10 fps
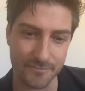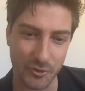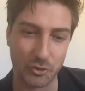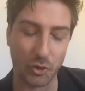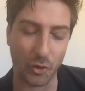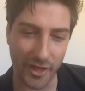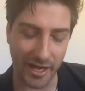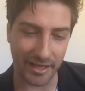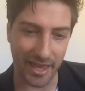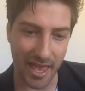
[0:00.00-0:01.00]
saw
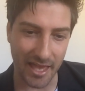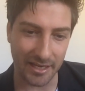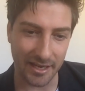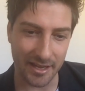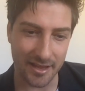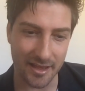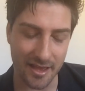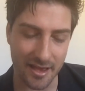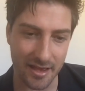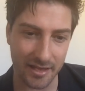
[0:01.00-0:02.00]
that again,
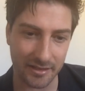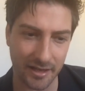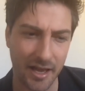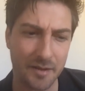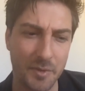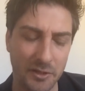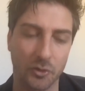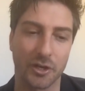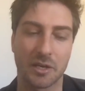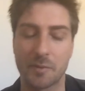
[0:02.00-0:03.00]
and I'd been
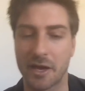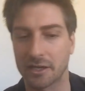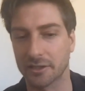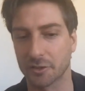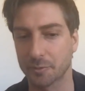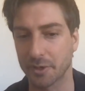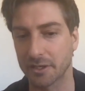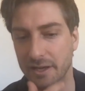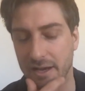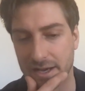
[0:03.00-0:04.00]
talking about it a little bit,